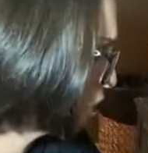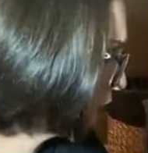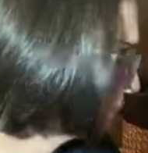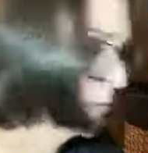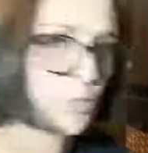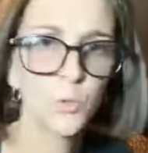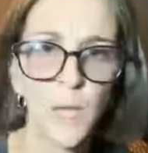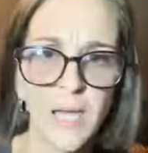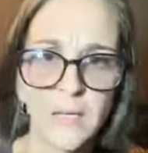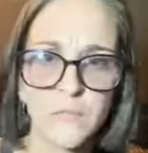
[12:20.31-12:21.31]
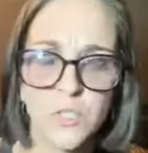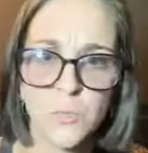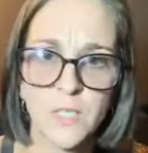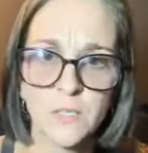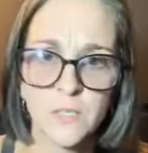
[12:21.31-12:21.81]
job, a new way of
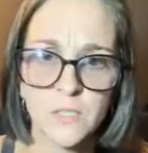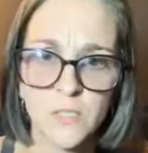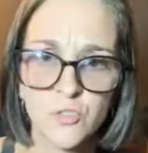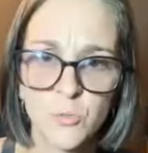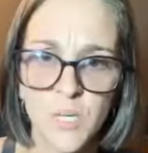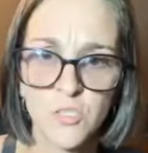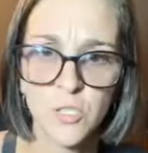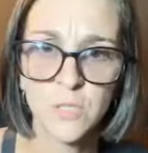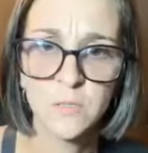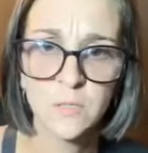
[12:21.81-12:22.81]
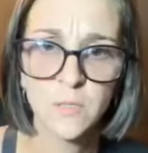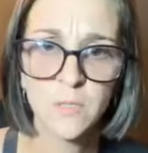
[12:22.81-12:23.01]
doing a situation?